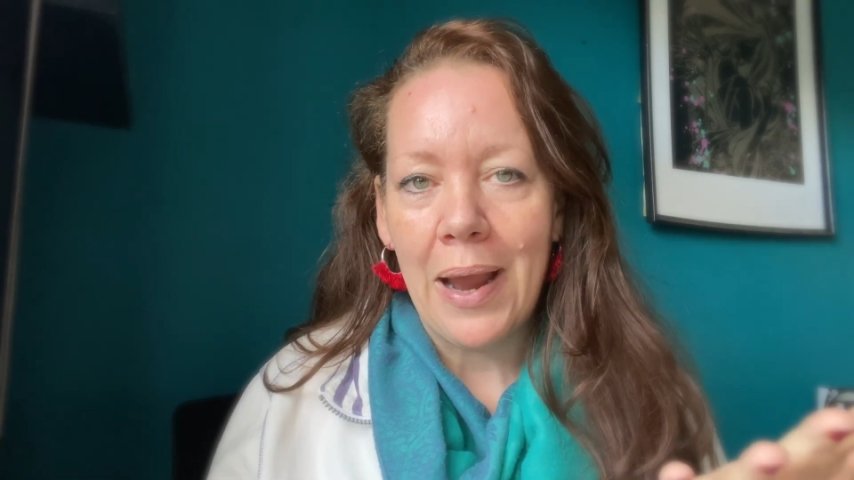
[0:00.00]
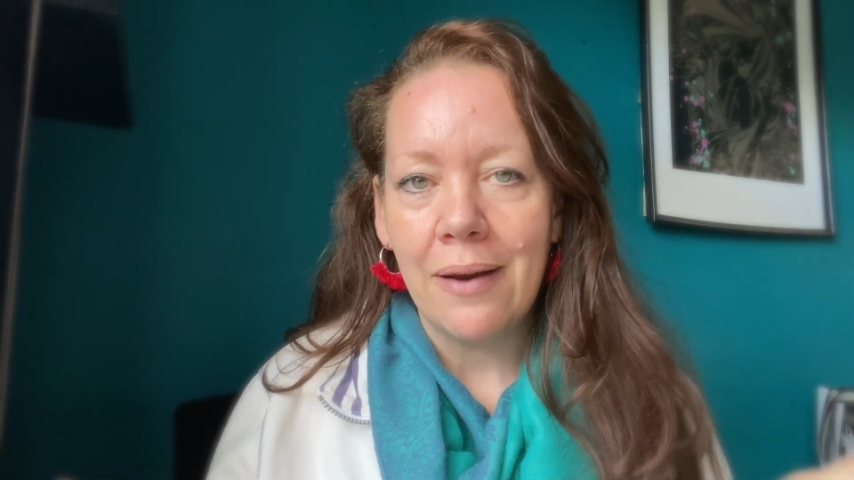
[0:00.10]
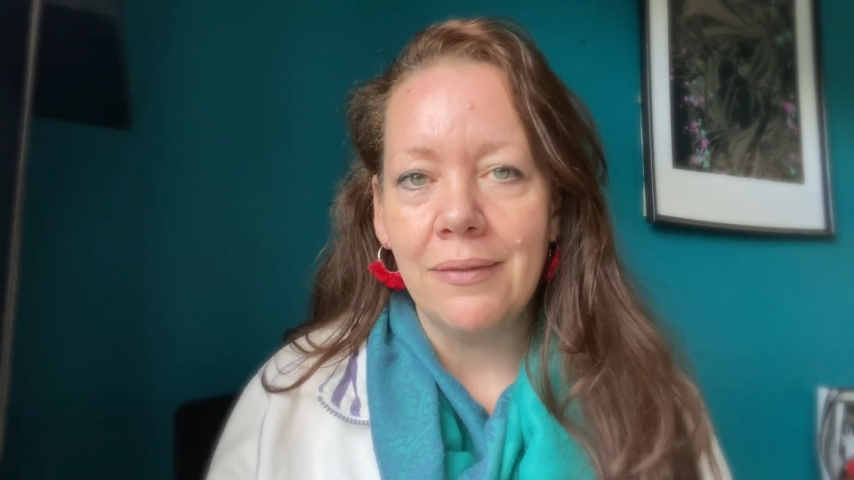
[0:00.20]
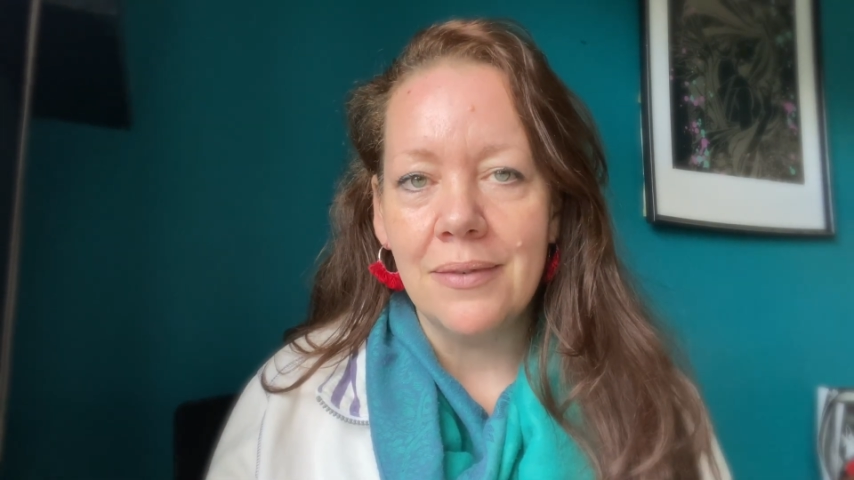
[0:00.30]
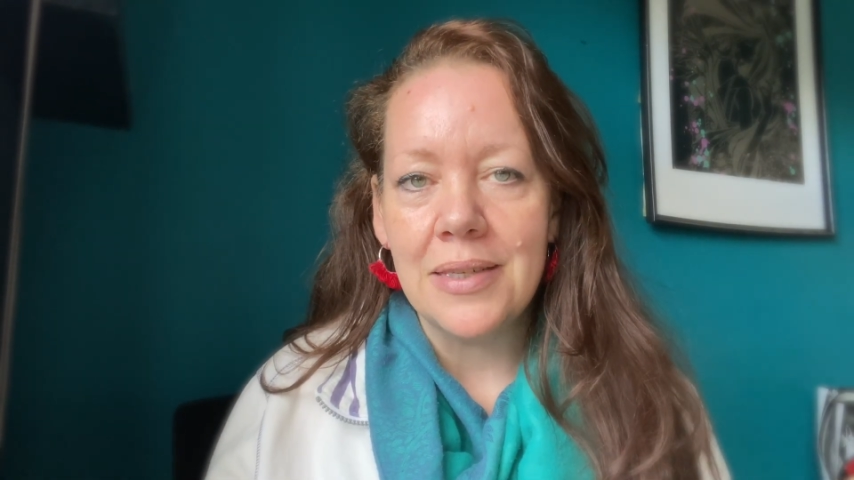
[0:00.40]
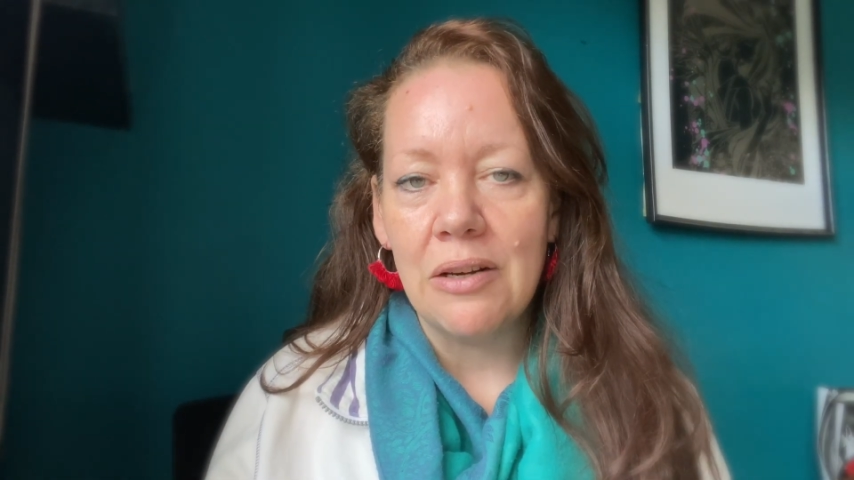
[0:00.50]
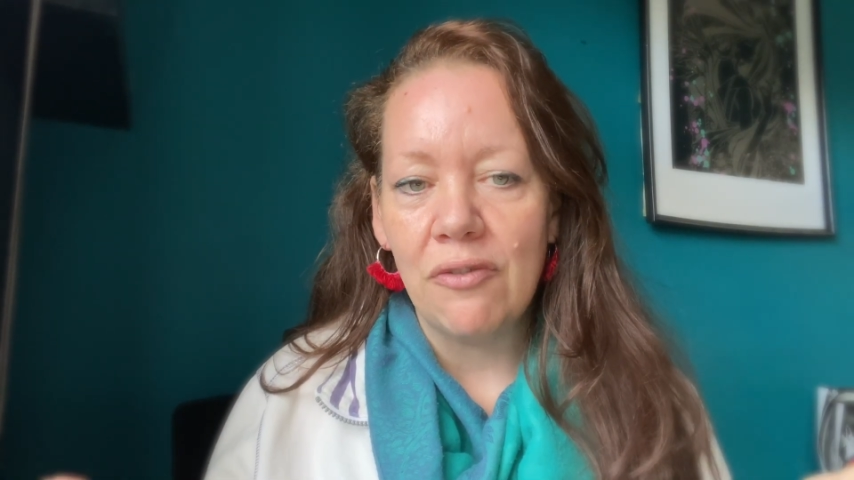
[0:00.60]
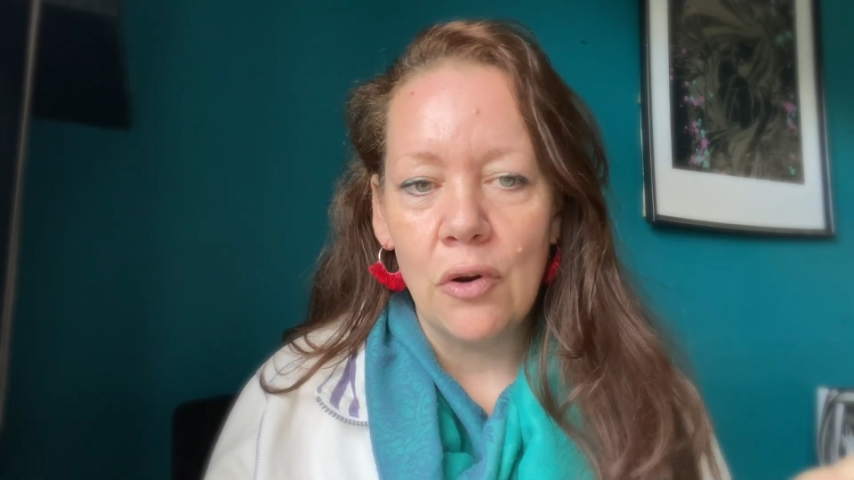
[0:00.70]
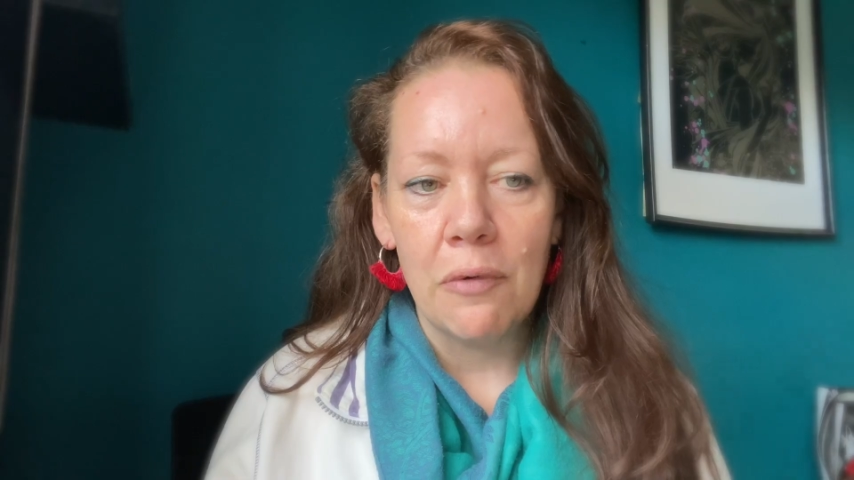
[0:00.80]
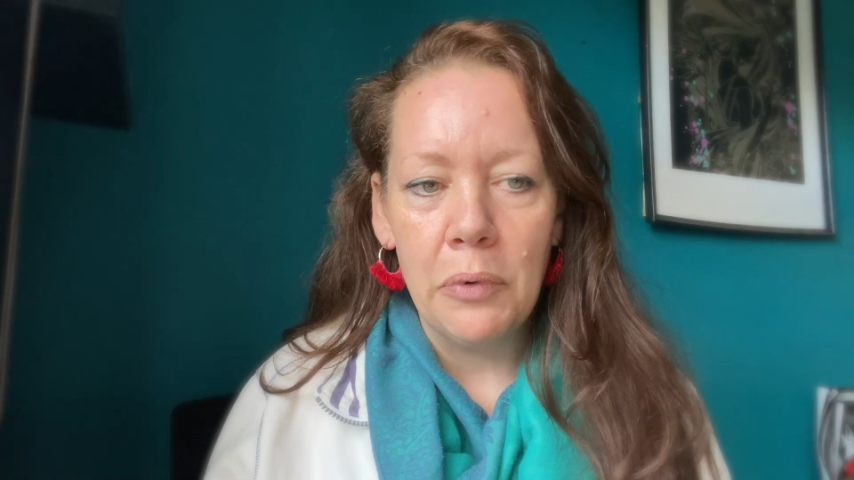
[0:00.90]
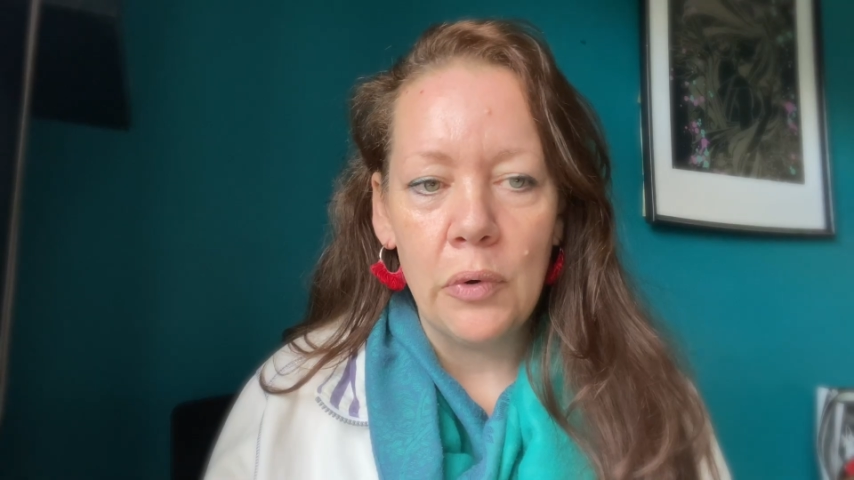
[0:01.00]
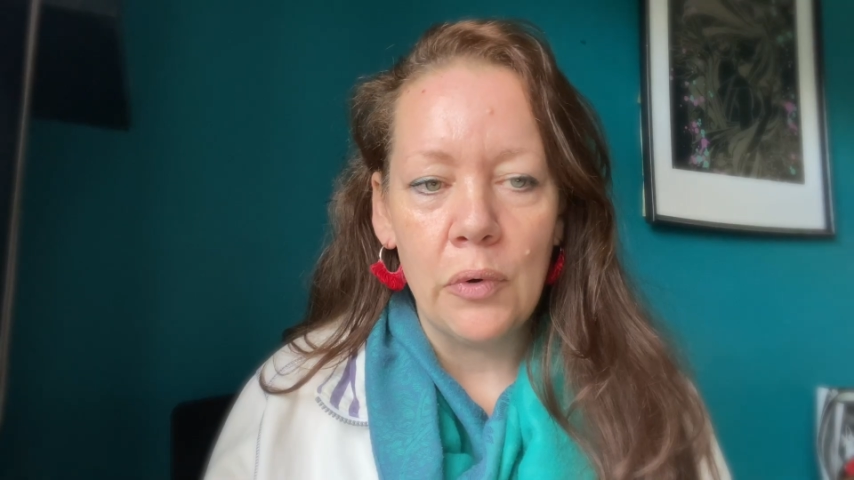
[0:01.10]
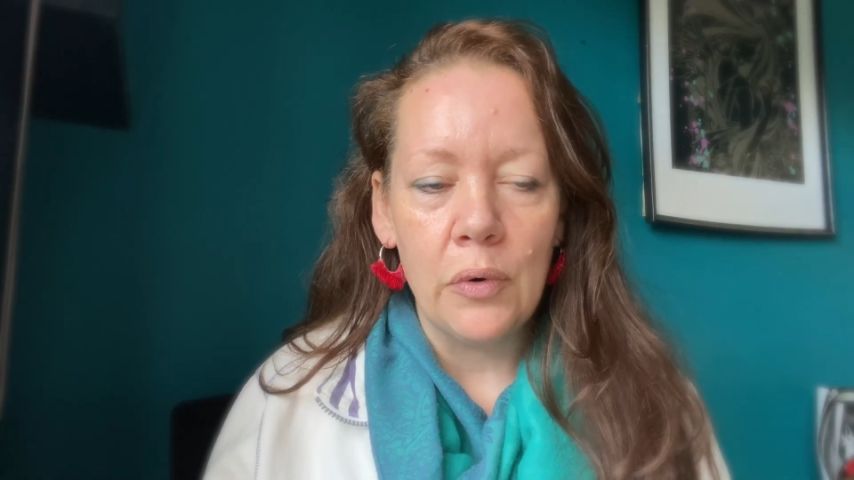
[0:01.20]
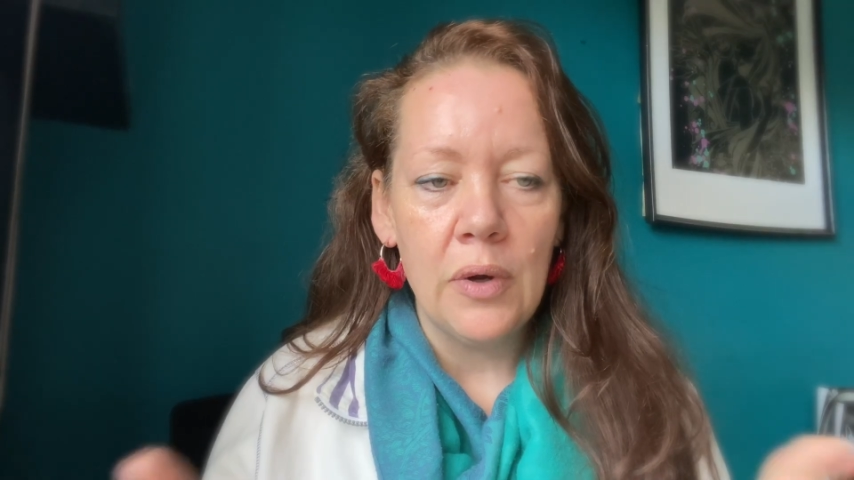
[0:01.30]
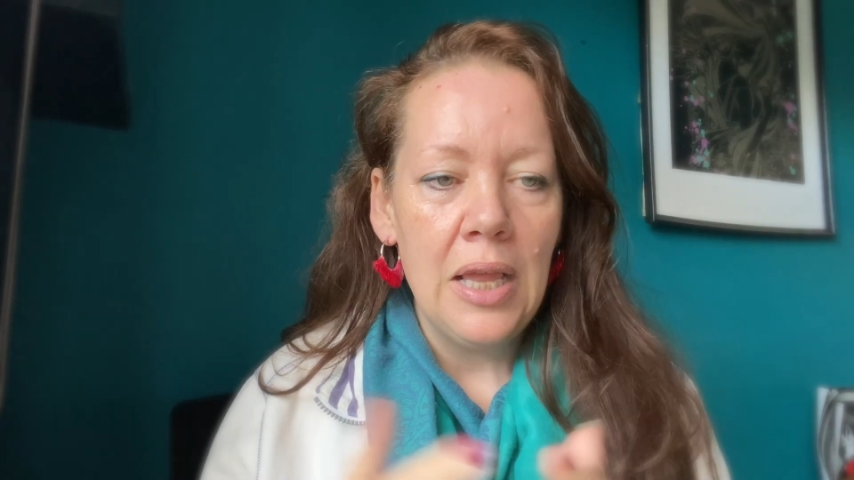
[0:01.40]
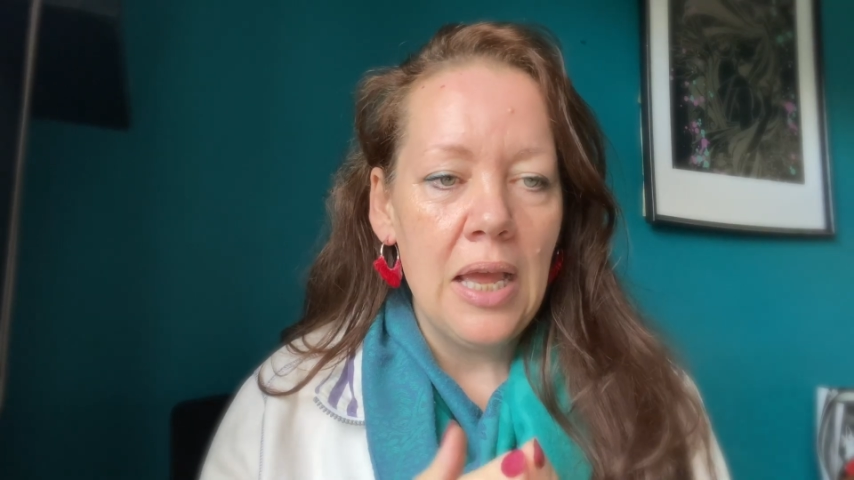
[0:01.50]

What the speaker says: pounds, if not more.